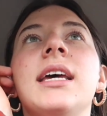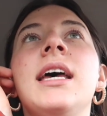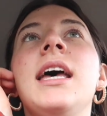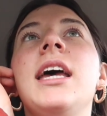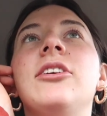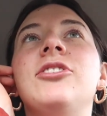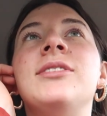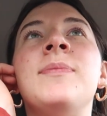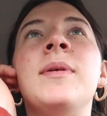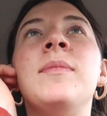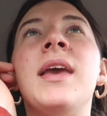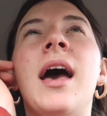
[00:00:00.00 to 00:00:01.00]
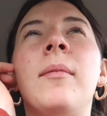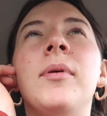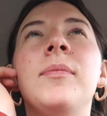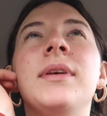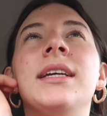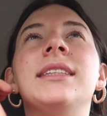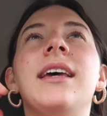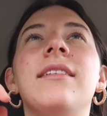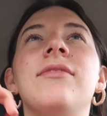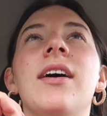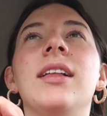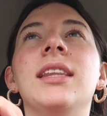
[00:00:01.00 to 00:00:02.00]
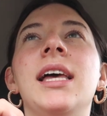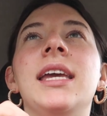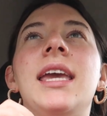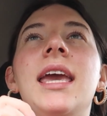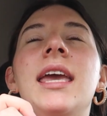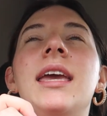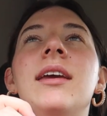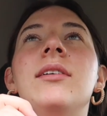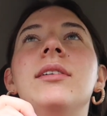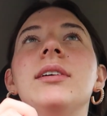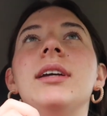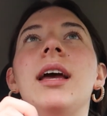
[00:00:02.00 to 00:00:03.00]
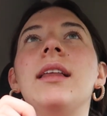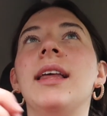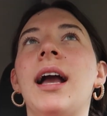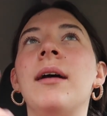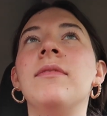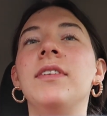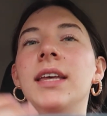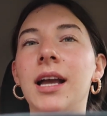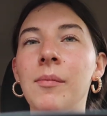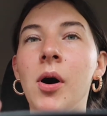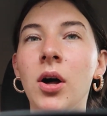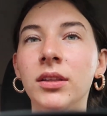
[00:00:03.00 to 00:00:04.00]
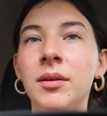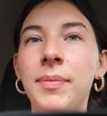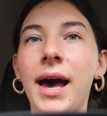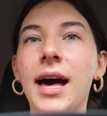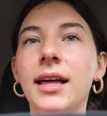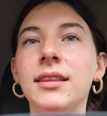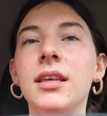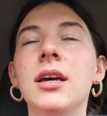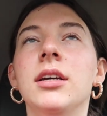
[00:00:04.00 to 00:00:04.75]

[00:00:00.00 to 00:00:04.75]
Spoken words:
it just made me happy because I felt like I feel like I'm on the path